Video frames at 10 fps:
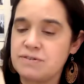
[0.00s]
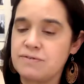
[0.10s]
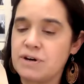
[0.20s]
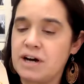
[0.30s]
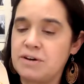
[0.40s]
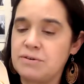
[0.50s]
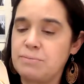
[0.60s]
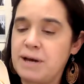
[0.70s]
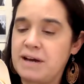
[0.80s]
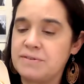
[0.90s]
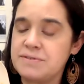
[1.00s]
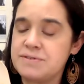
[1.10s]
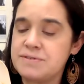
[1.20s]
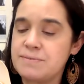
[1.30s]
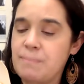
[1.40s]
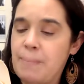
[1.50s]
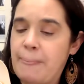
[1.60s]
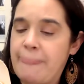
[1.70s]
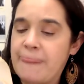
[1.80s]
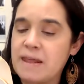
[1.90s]
over a 100 pounds.
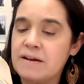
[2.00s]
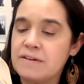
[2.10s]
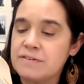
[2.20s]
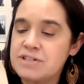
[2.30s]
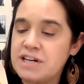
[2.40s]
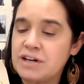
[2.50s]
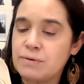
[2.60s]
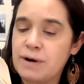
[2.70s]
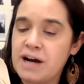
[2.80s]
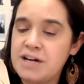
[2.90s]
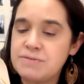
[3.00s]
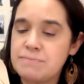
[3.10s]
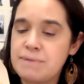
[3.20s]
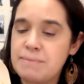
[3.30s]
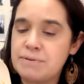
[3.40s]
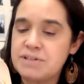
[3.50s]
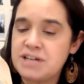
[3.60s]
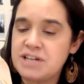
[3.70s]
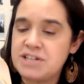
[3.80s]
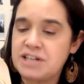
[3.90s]
Lieutenant Cross remembered
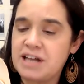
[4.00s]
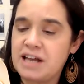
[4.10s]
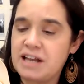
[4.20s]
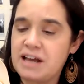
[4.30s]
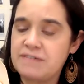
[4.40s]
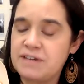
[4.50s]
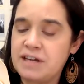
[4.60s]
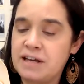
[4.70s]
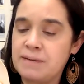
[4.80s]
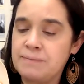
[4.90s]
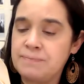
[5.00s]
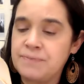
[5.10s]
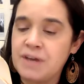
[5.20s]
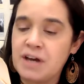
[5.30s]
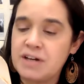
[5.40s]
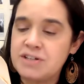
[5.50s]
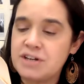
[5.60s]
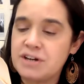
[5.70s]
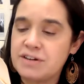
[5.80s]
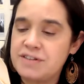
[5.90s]
touching that left knee. A
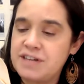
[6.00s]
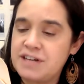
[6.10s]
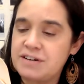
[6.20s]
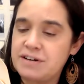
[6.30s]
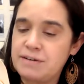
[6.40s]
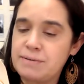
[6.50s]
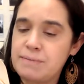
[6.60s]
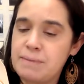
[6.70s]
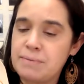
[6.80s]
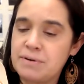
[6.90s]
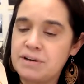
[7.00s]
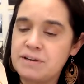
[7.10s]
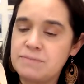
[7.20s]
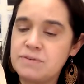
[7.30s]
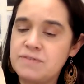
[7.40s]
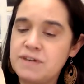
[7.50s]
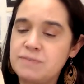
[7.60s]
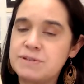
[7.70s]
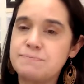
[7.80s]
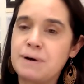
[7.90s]
dark theater, he remembered, and the movie
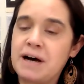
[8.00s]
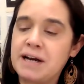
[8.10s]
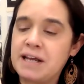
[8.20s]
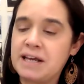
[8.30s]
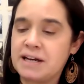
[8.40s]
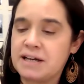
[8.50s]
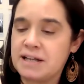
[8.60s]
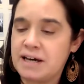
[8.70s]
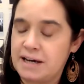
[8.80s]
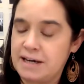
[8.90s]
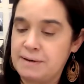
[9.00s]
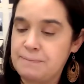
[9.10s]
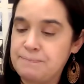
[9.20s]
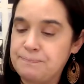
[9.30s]
was Bonnie and Clyde.